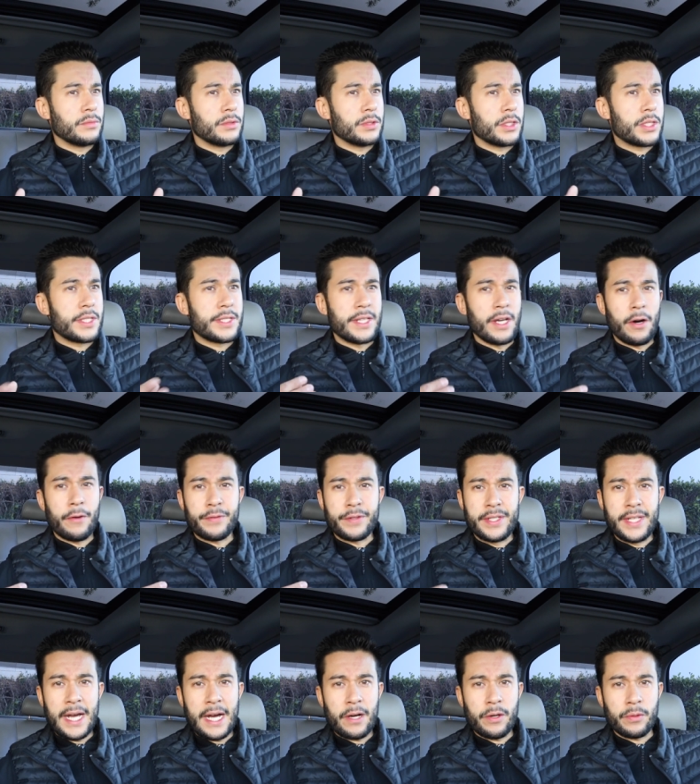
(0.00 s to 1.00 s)
self
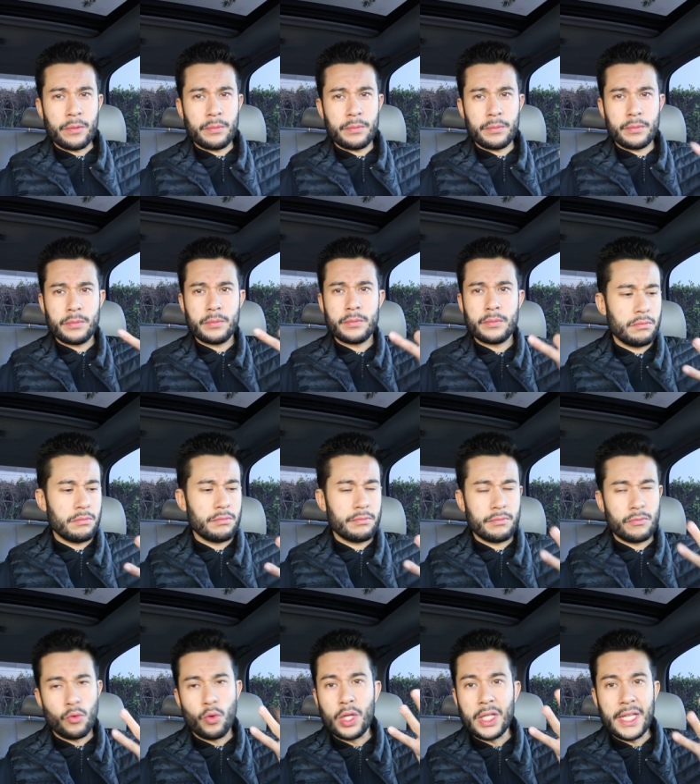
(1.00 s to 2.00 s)
doubt,
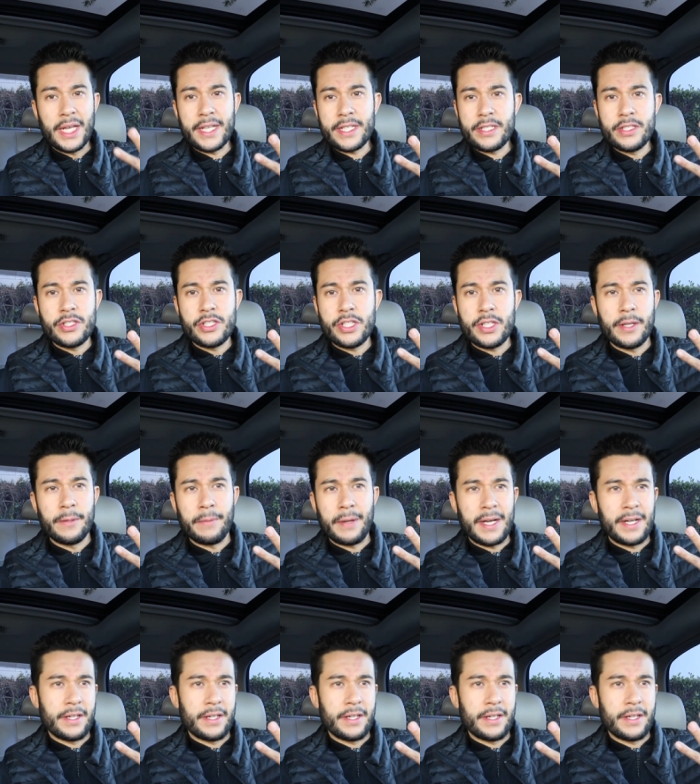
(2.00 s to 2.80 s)
relationship.